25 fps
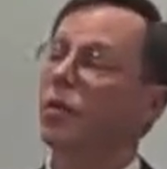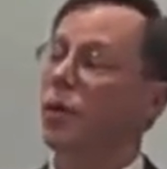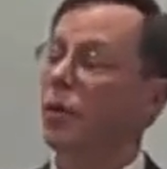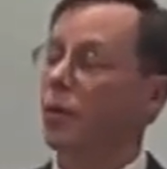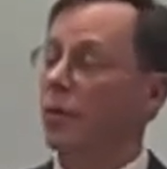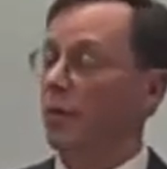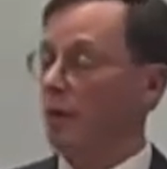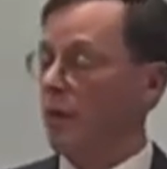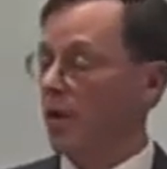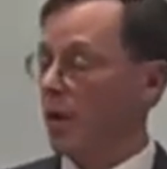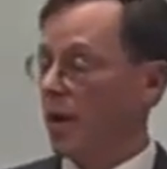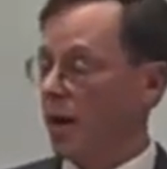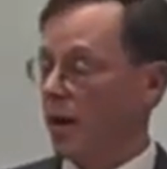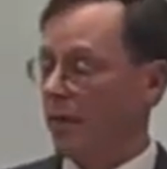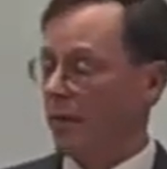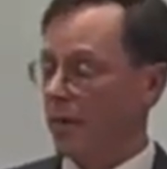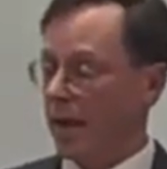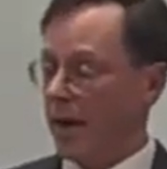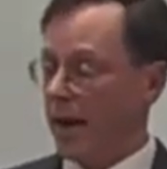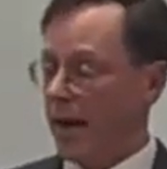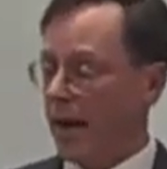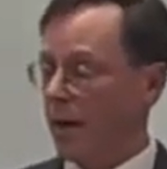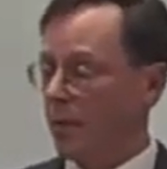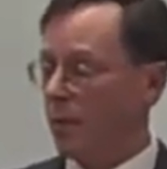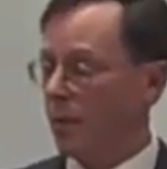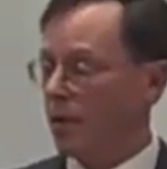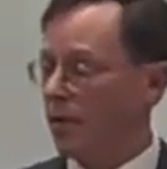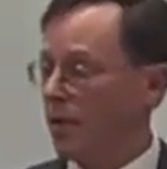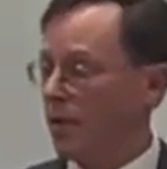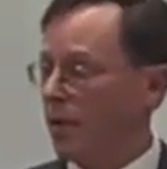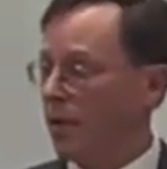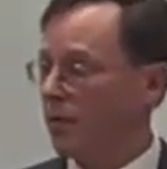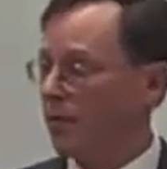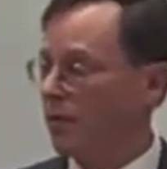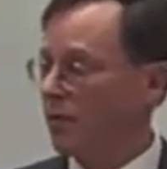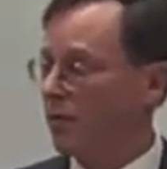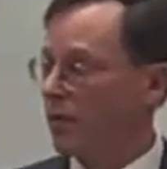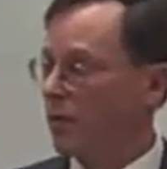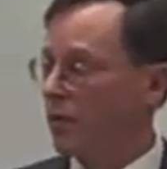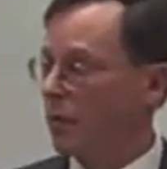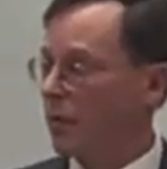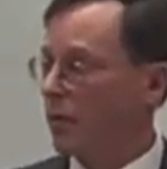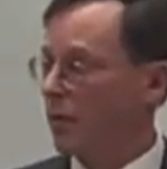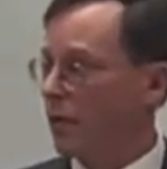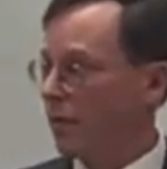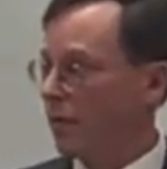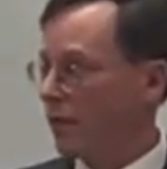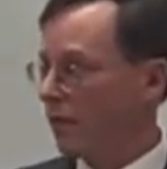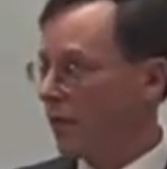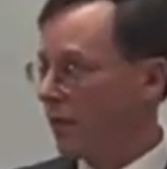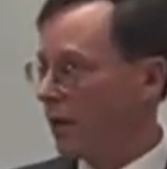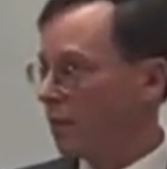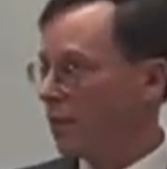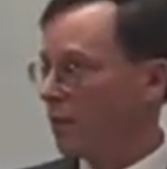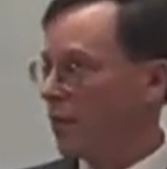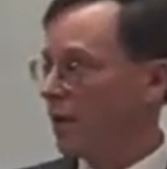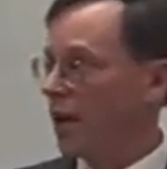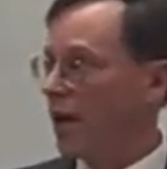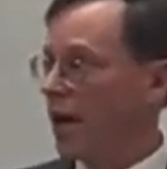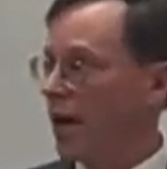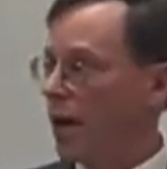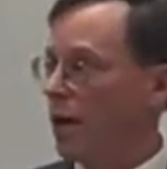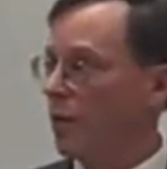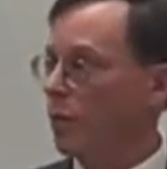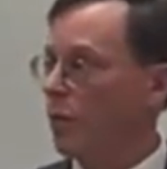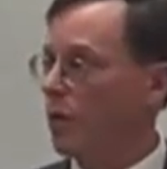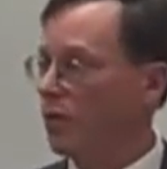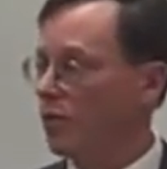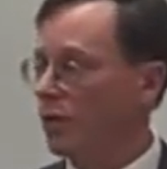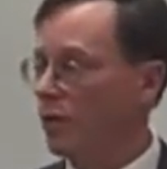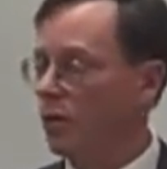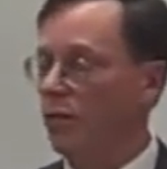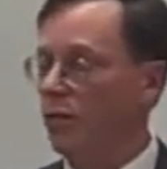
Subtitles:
would have a camera that when the event began, we'd